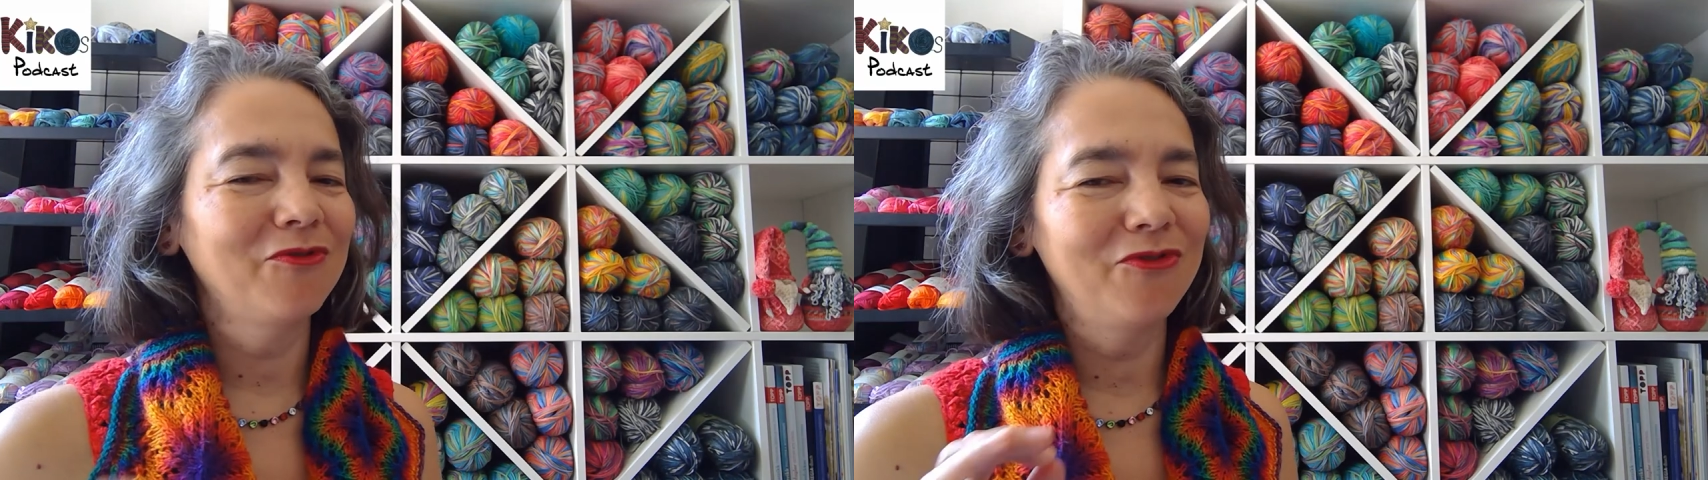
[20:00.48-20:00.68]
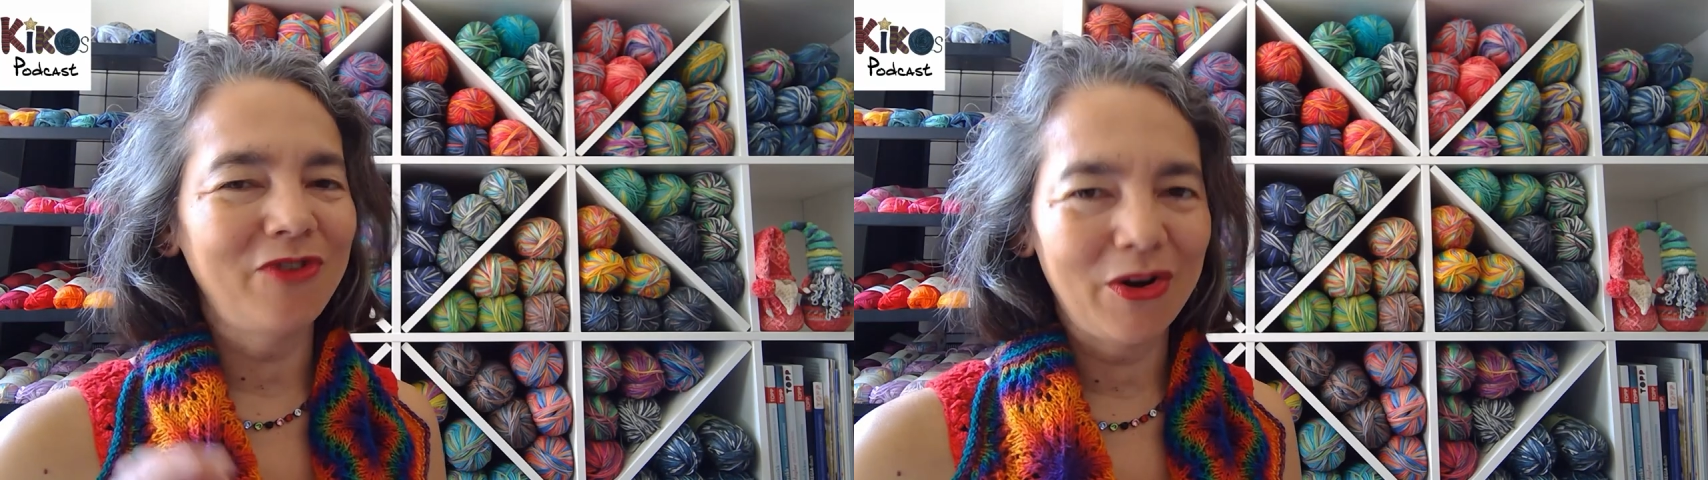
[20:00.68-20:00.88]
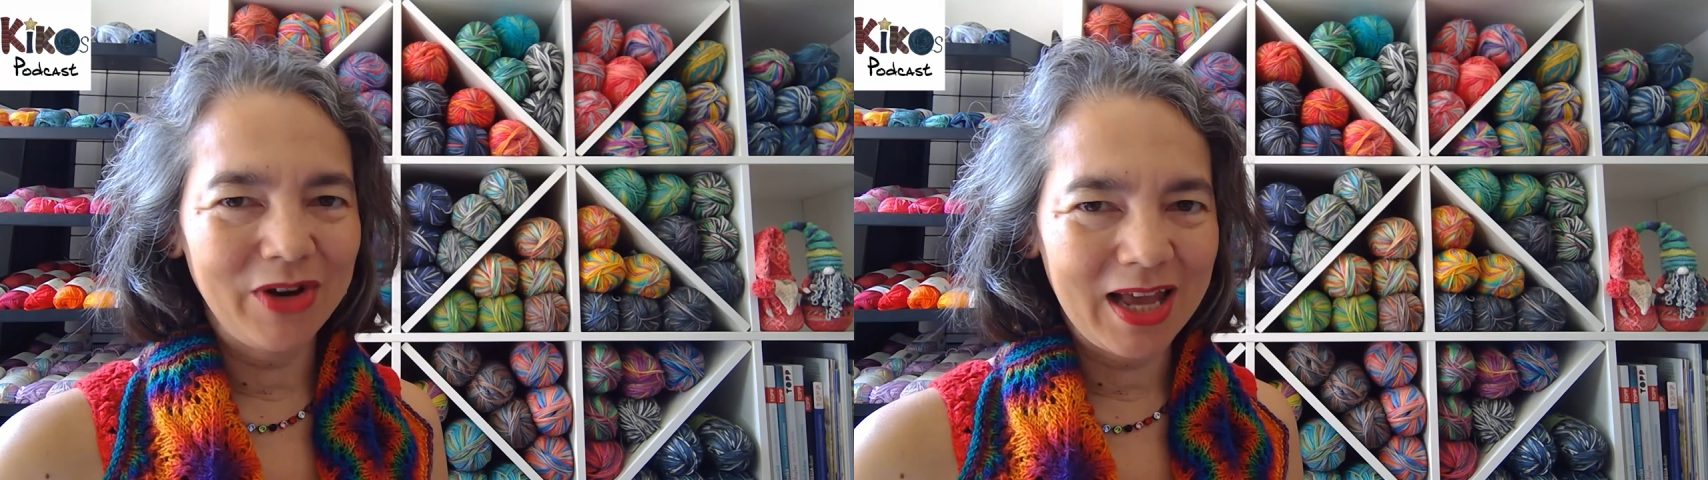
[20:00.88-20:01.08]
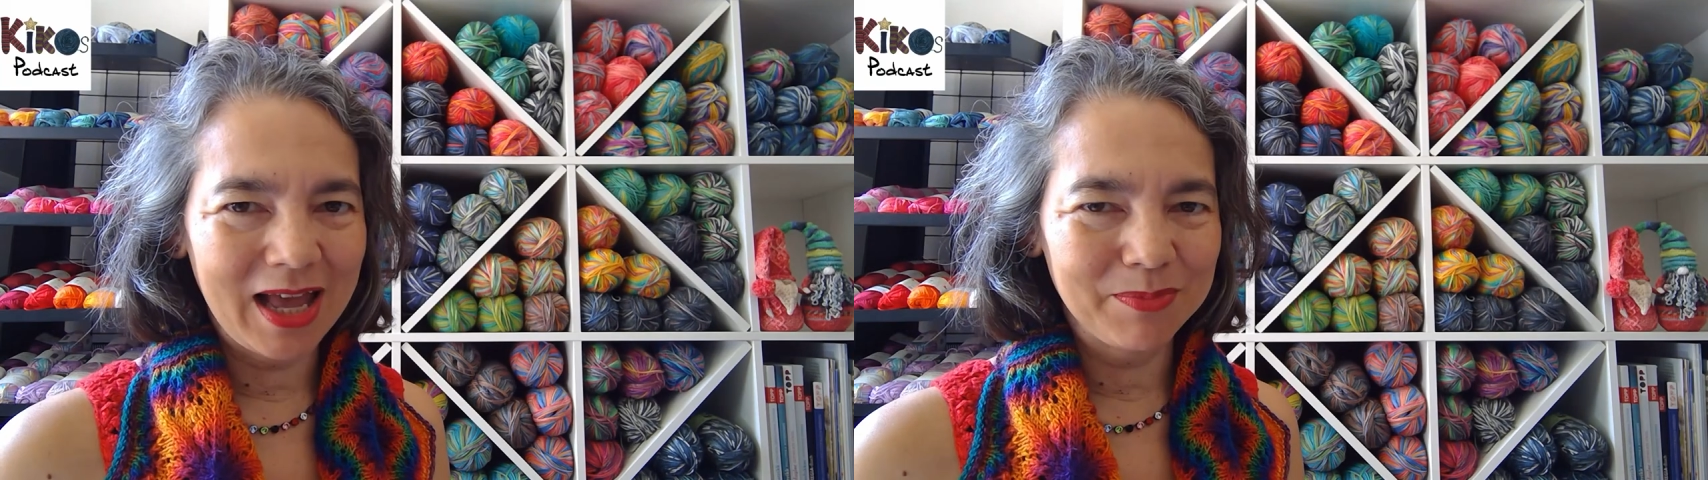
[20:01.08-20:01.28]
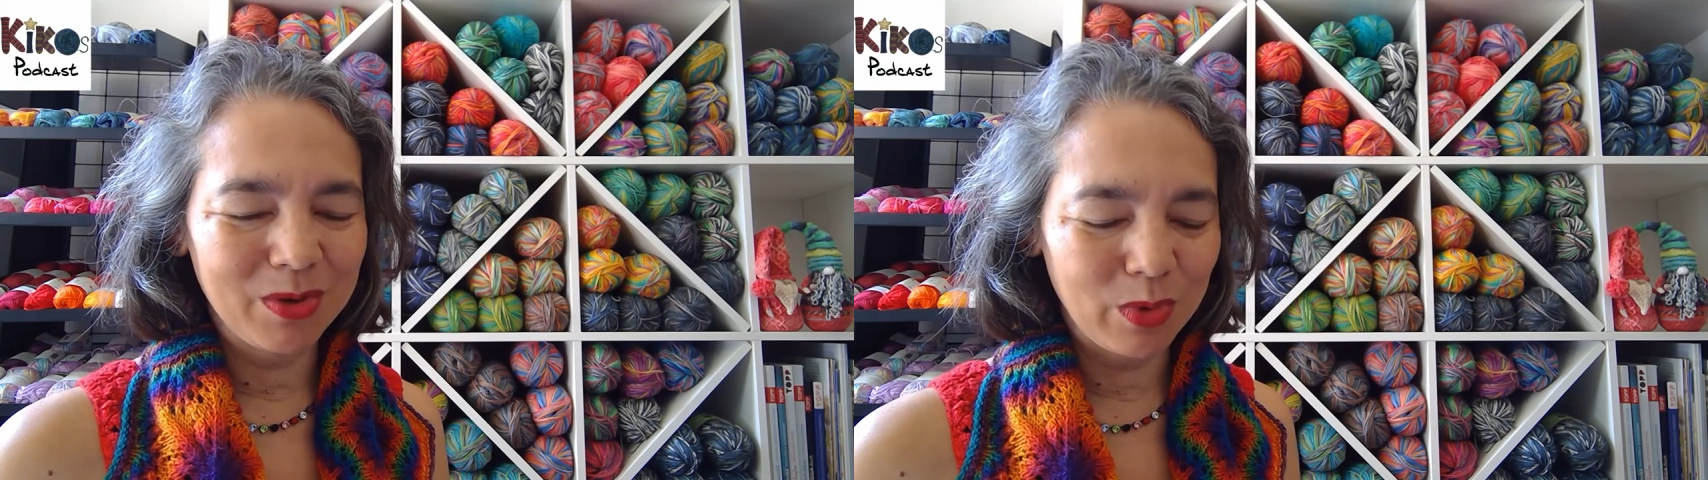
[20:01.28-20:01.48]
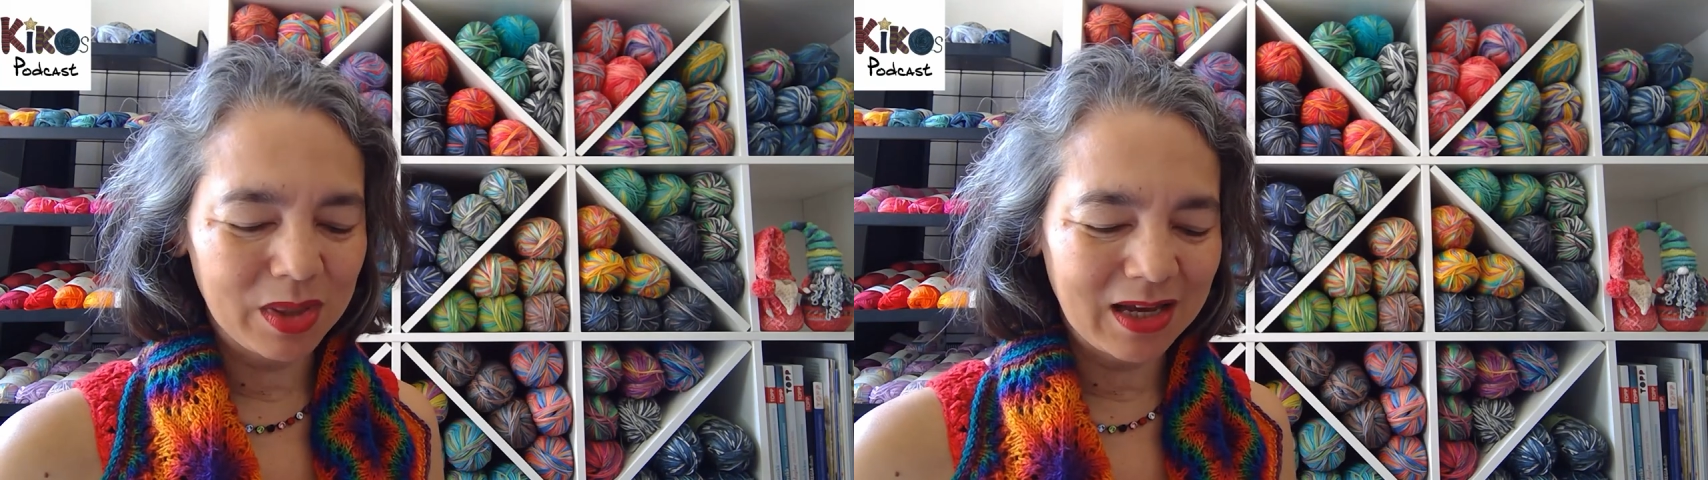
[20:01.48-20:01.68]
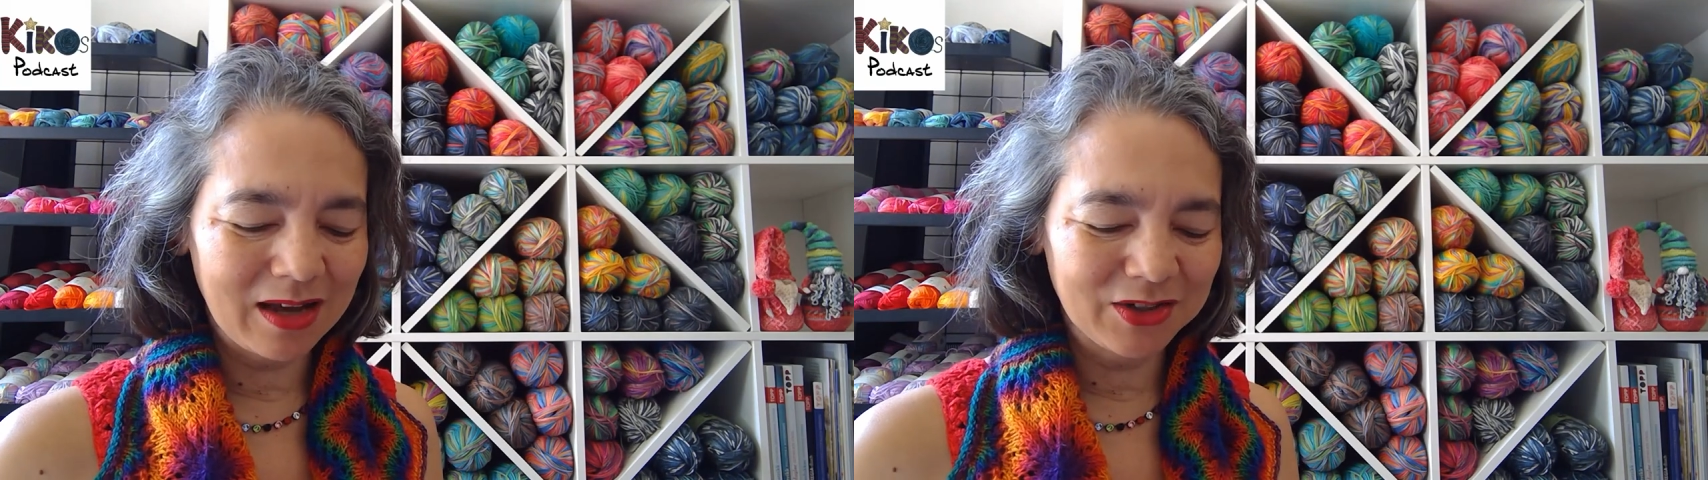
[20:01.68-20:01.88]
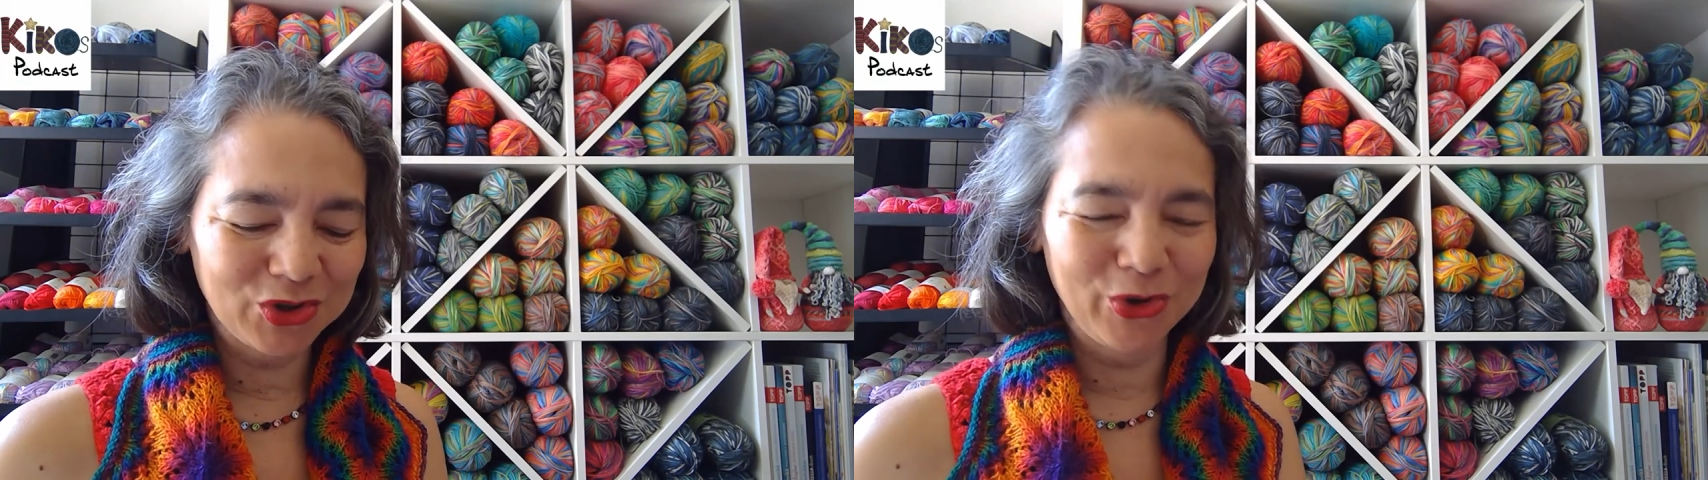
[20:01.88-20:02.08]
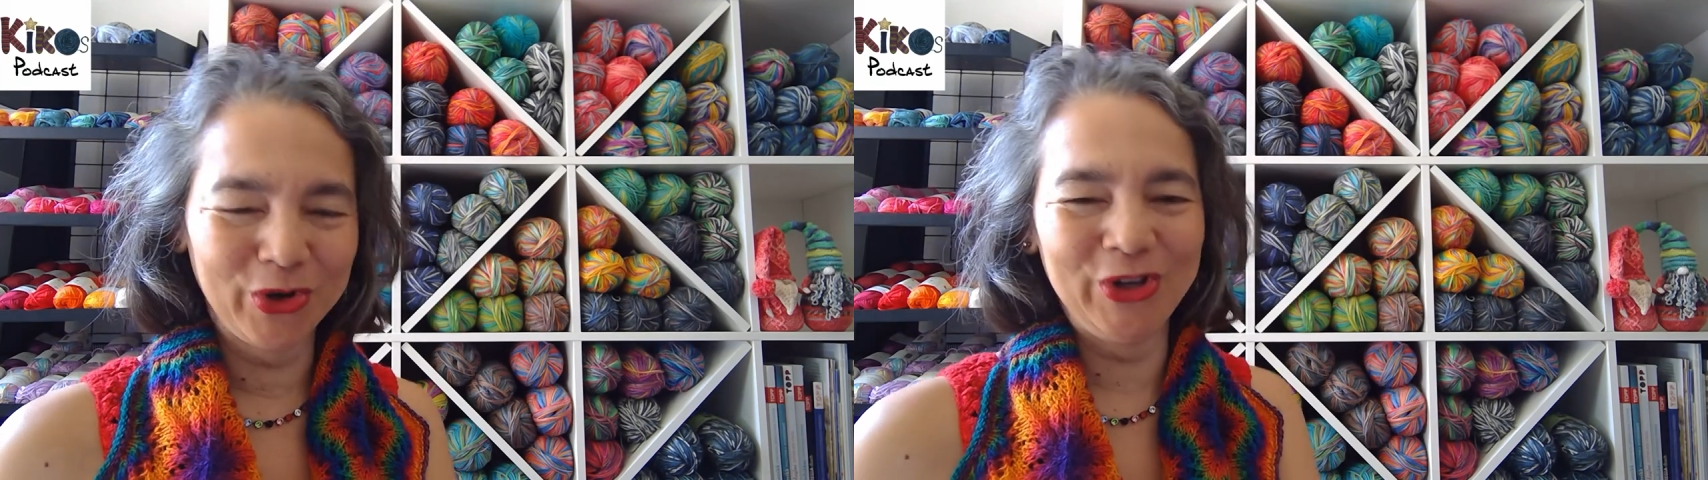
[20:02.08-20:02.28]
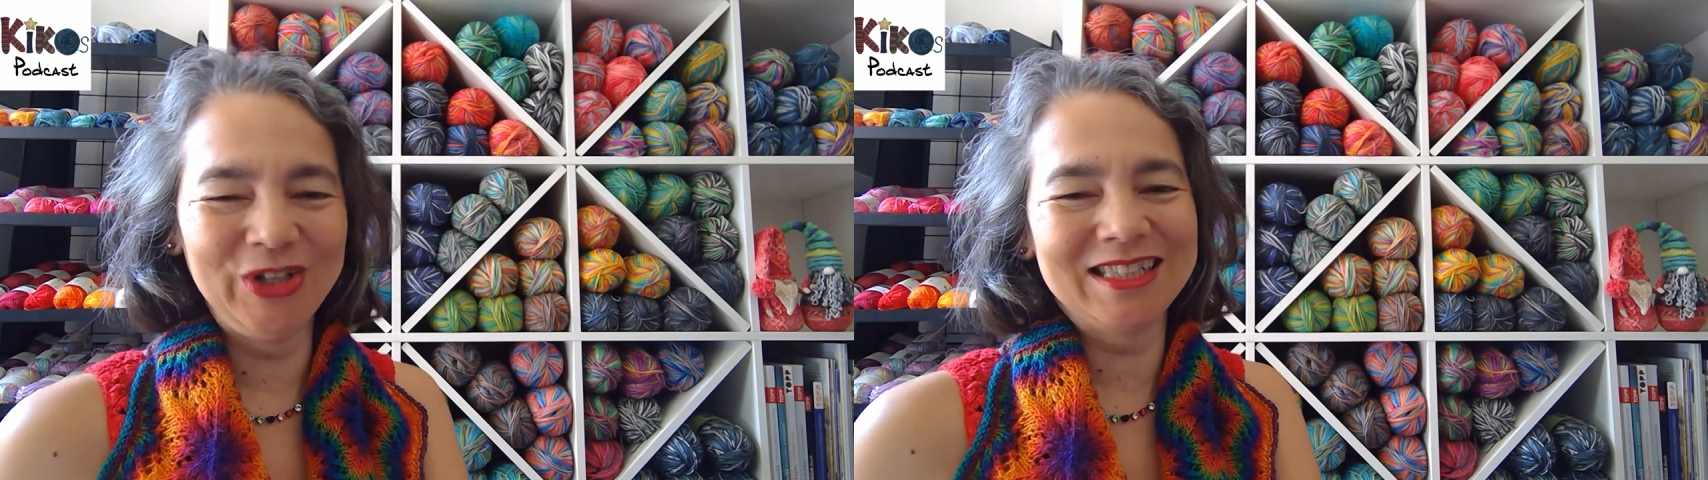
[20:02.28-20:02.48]
very happy with the color
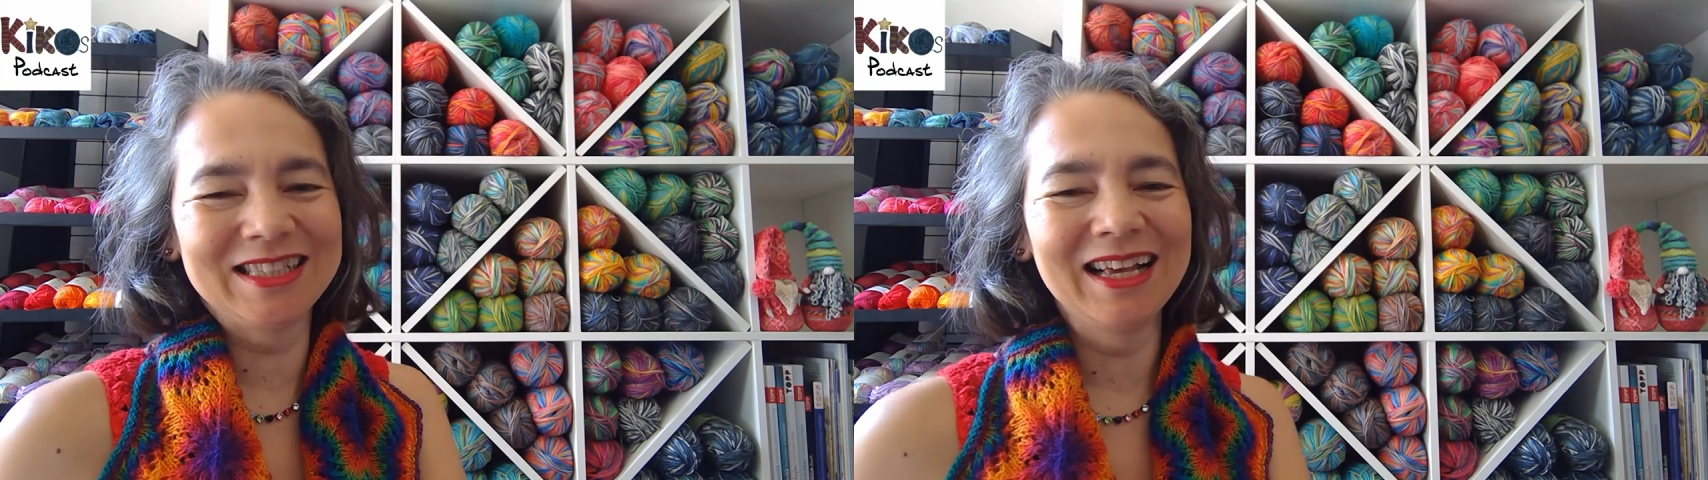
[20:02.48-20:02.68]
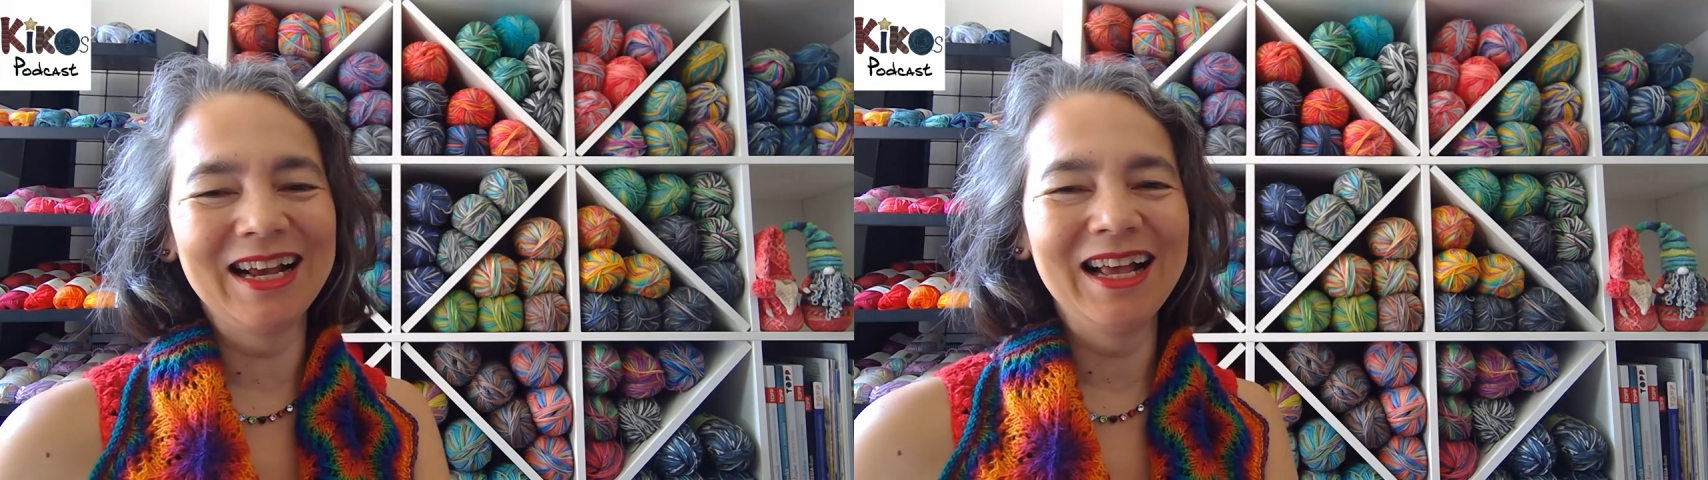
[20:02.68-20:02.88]
choice